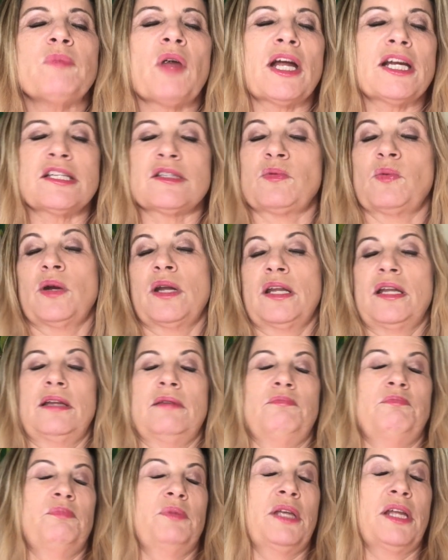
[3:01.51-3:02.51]
I just wanted
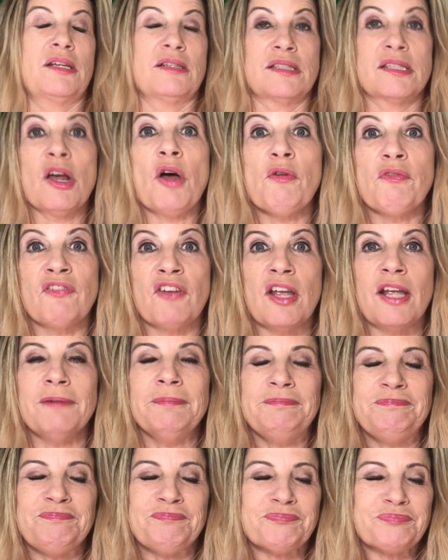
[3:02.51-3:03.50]
to get a
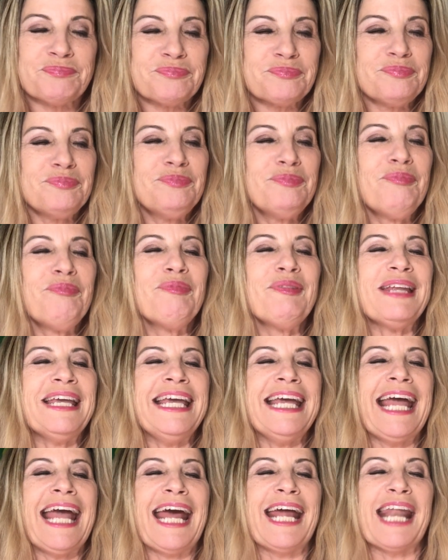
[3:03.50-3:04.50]
selfie.
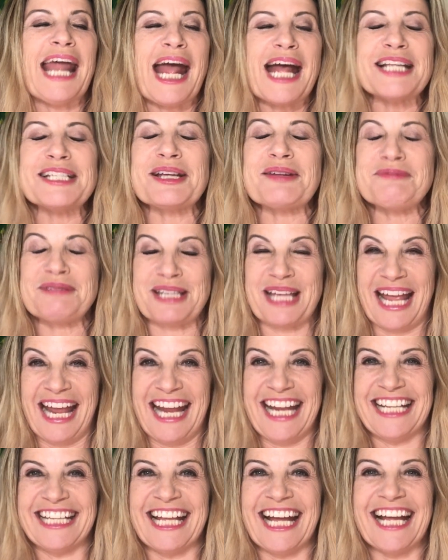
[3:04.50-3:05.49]
And as I'm
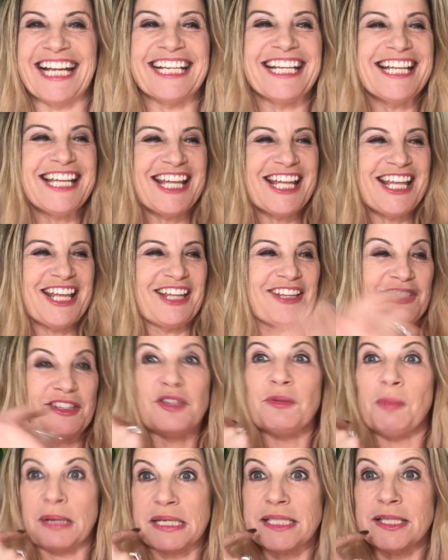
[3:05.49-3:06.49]
saying that
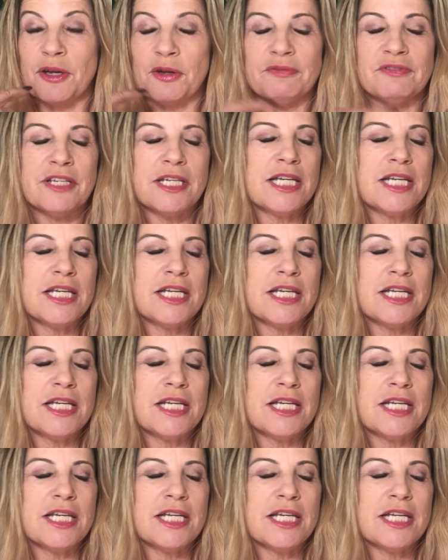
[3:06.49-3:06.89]
to myself,